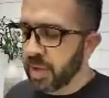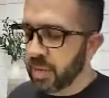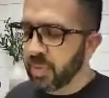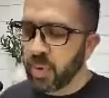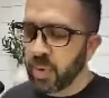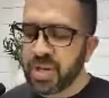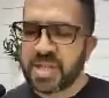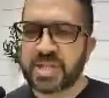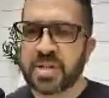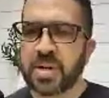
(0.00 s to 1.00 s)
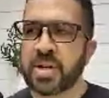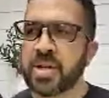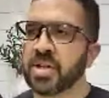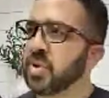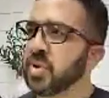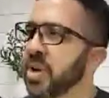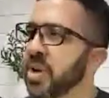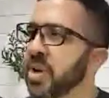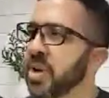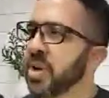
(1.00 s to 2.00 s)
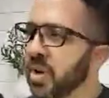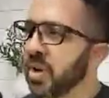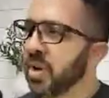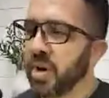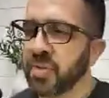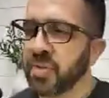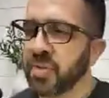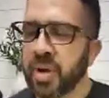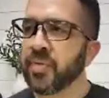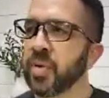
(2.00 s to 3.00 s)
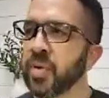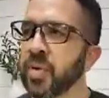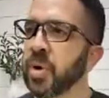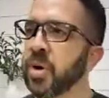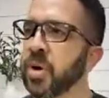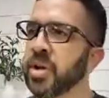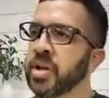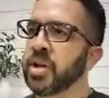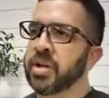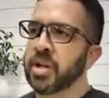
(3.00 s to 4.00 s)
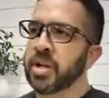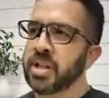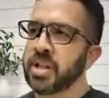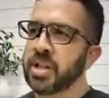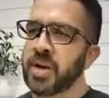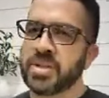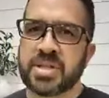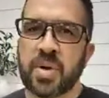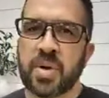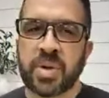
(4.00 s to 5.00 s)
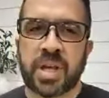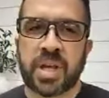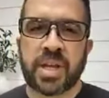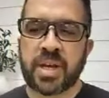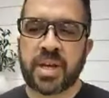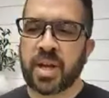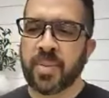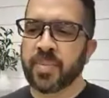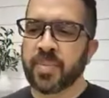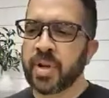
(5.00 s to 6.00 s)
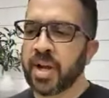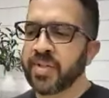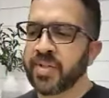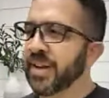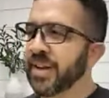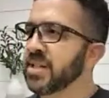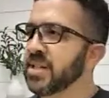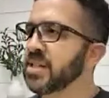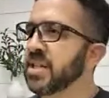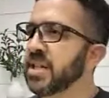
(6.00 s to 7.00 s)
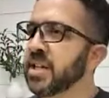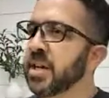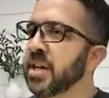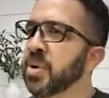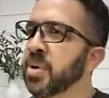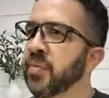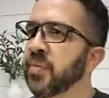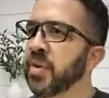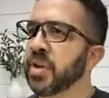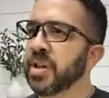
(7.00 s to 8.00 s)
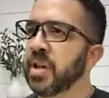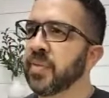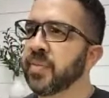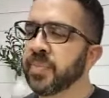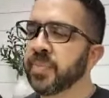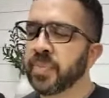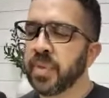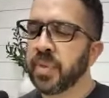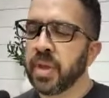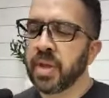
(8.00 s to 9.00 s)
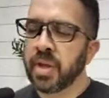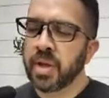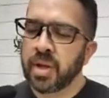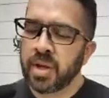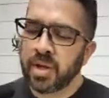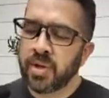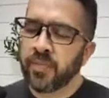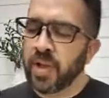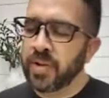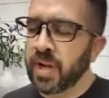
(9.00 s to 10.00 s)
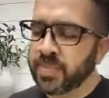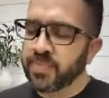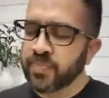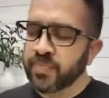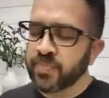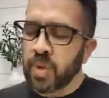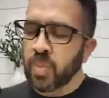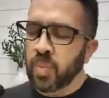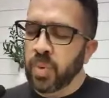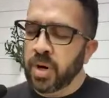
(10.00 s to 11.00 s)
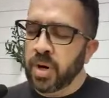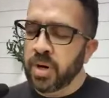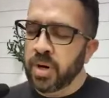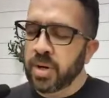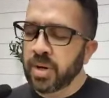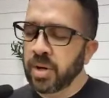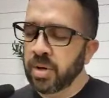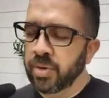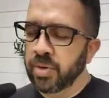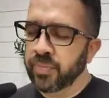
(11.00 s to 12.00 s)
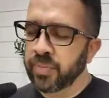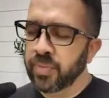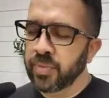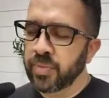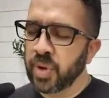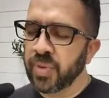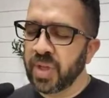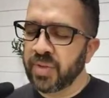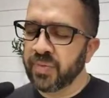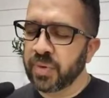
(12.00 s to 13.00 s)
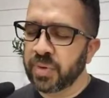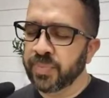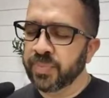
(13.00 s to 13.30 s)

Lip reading: But before we get started, let's go ahead and prepare our hearts and minds for the word. Allow us to soak in God's guidance and comfort and love. Father God, we are so thankful.